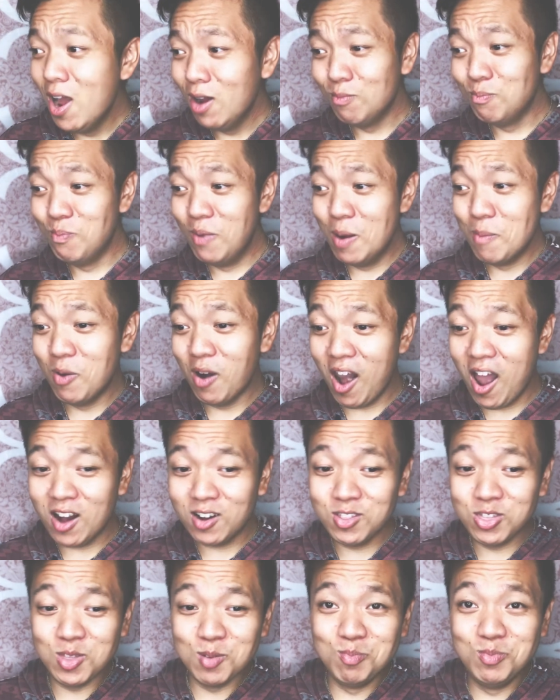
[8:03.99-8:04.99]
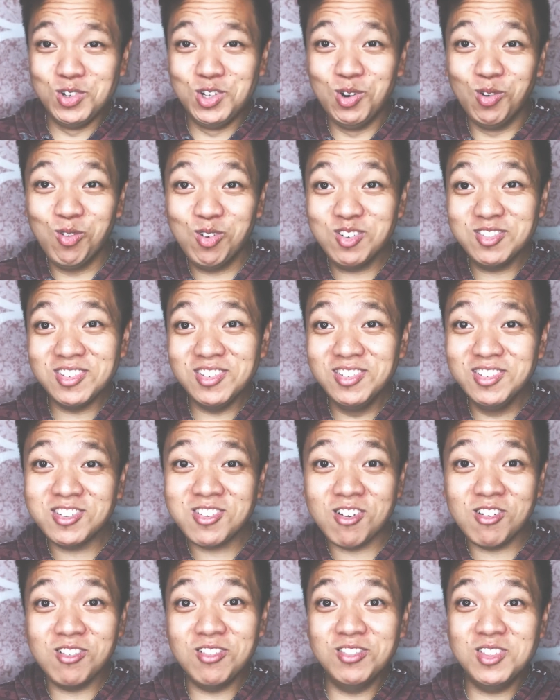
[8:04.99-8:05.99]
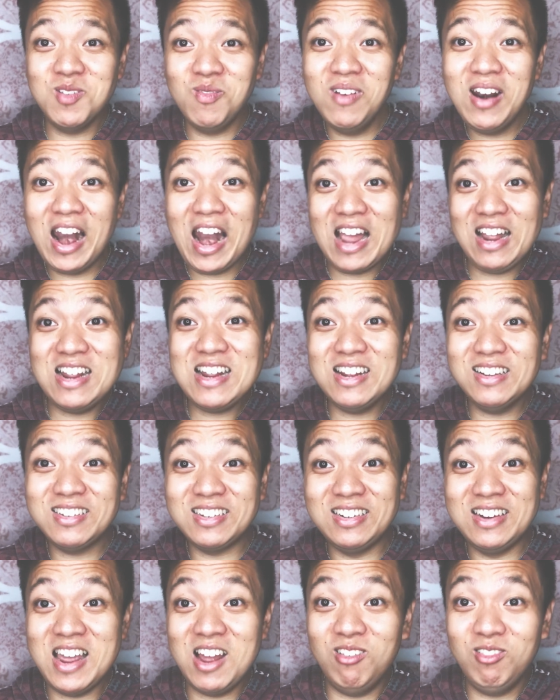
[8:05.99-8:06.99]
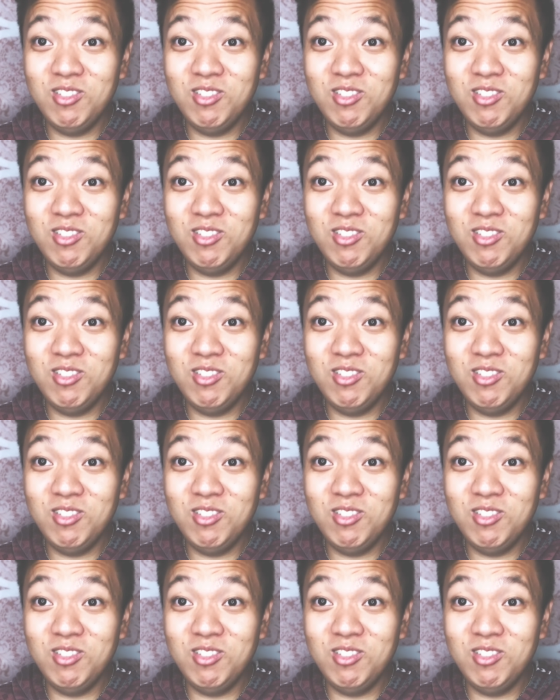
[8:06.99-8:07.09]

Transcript: Baby, lock them doors and turn them lights down